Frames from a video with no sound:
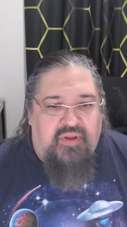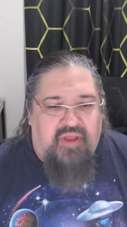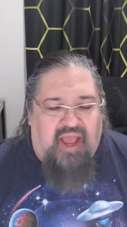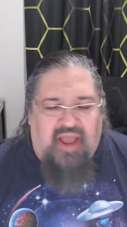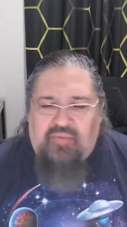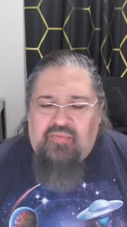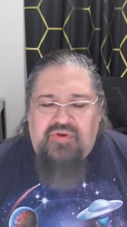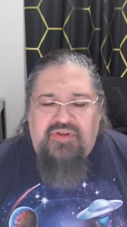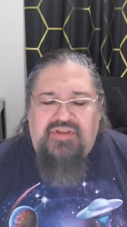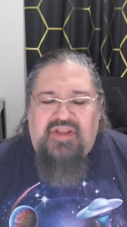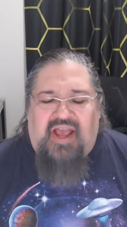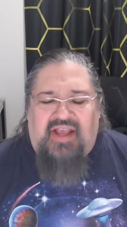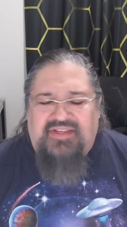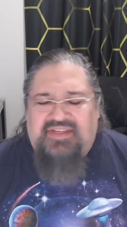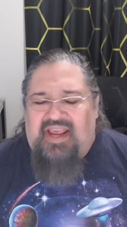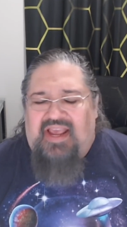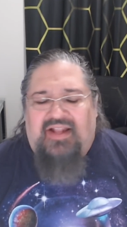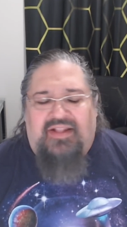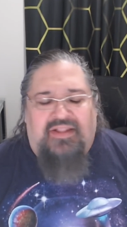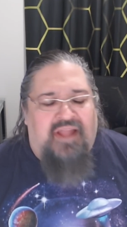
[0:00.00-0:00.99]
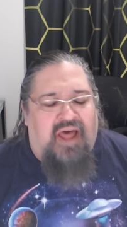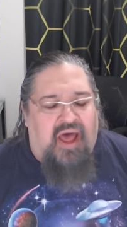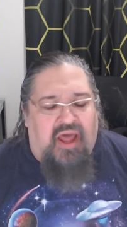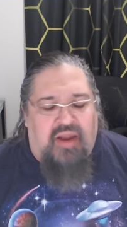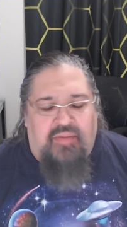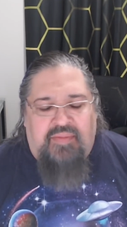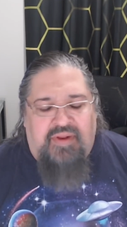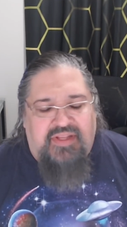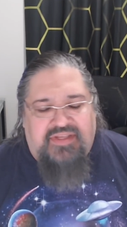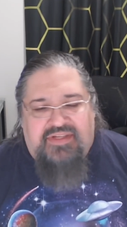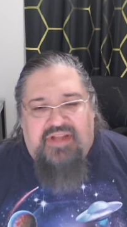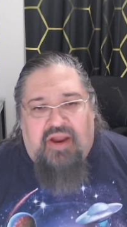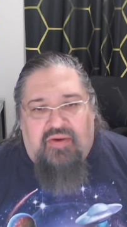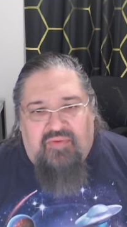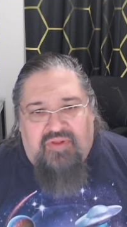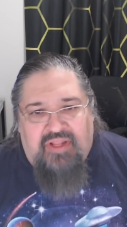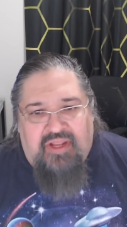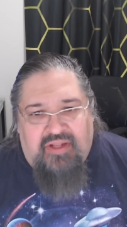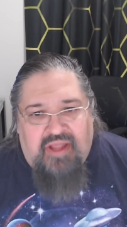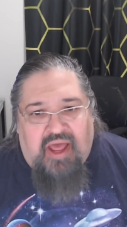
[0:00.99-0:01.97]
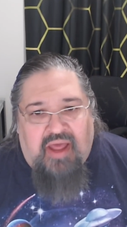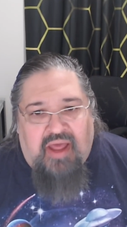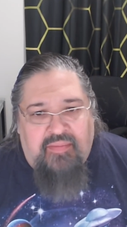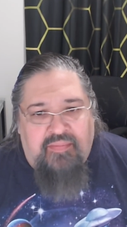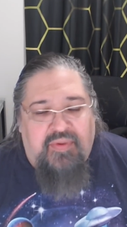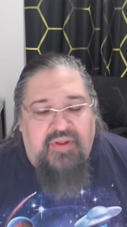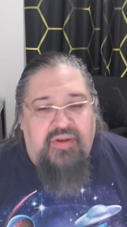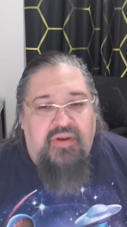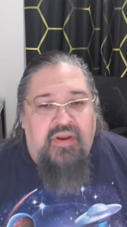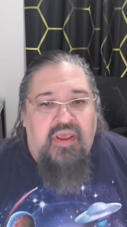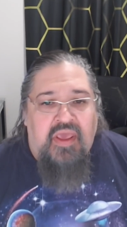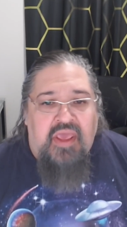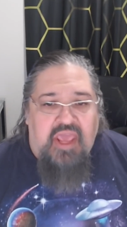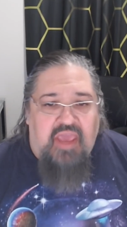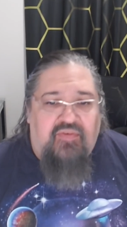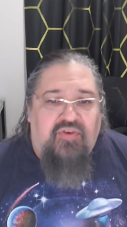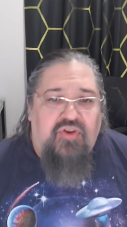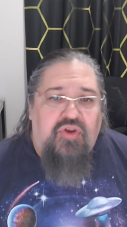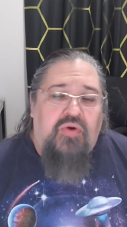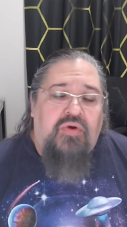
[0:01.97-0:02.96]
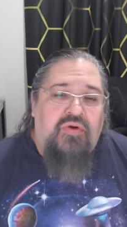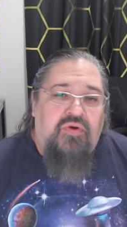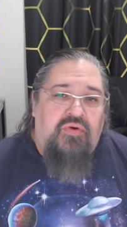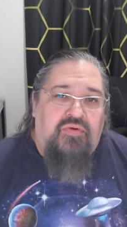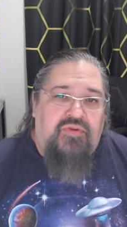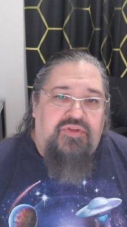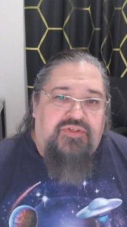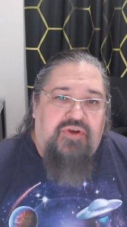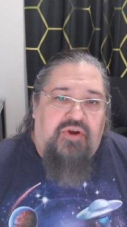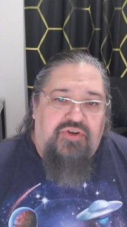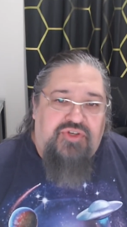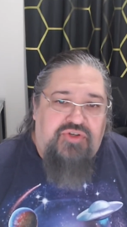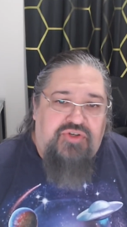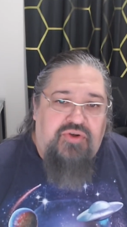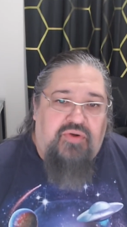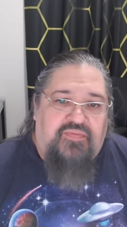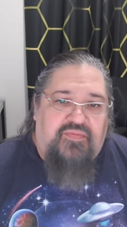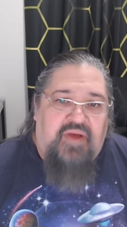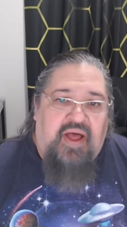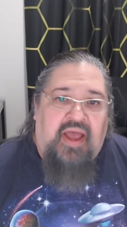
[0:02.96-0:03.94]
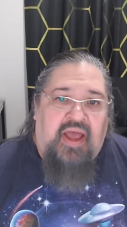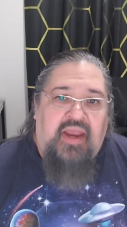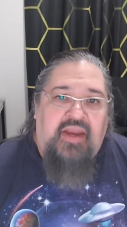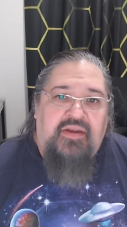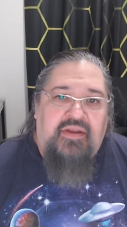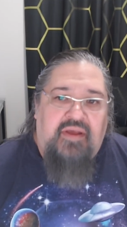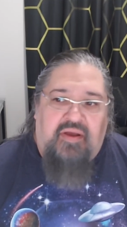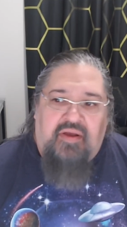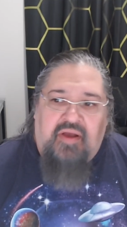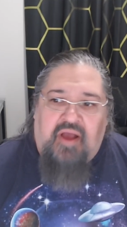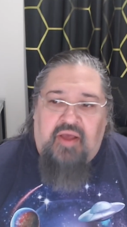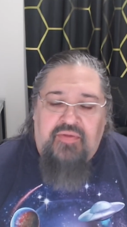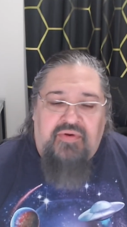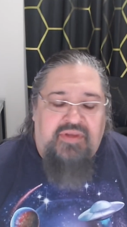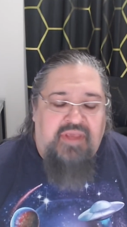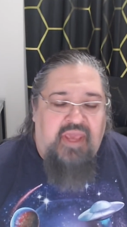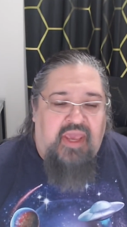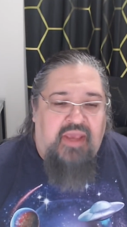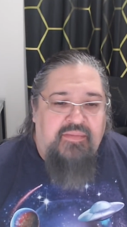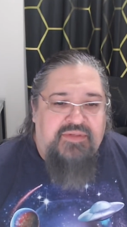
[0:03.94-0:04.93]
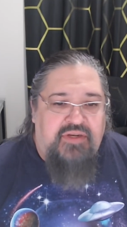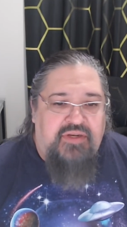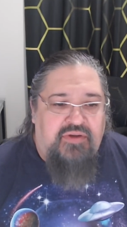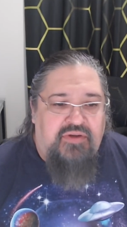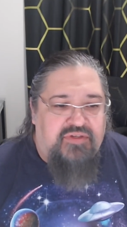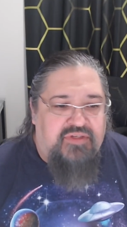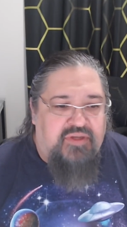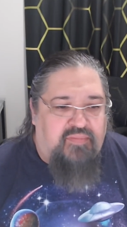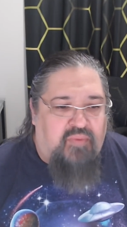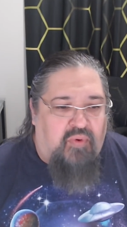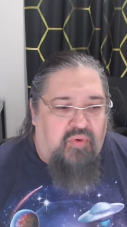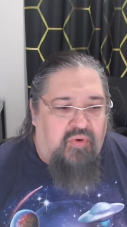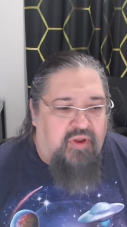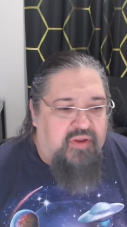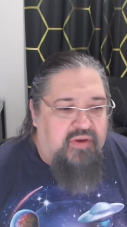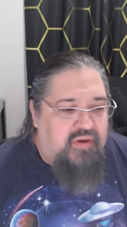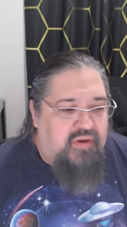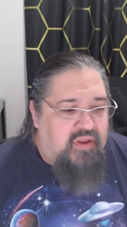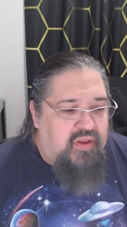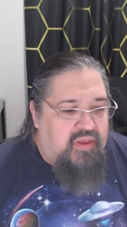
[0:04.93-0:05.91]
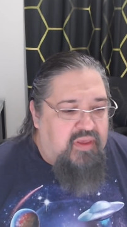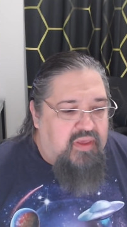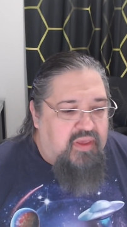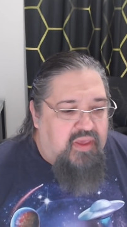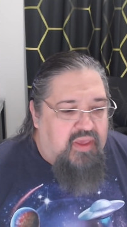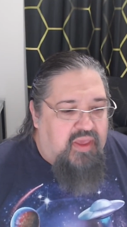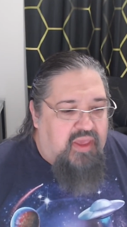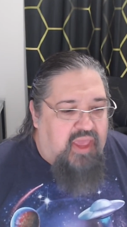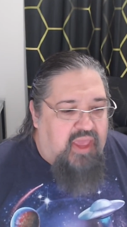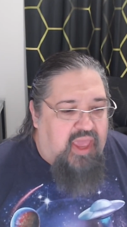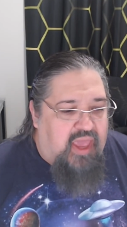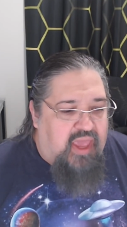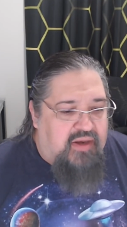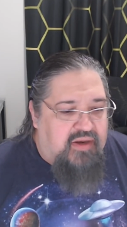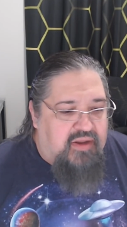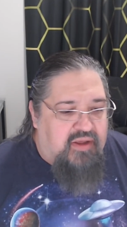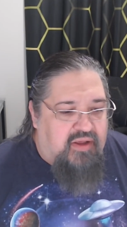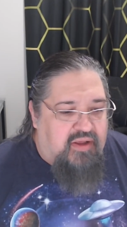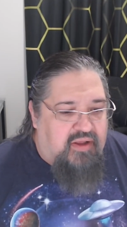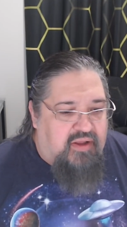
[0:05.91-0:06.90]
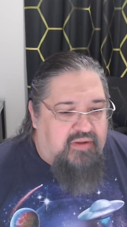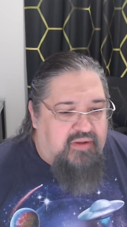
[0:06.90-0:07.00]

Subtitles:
I say a lot, but it's not really a lot. But if you do a Google search, you'll find other games that do support it. And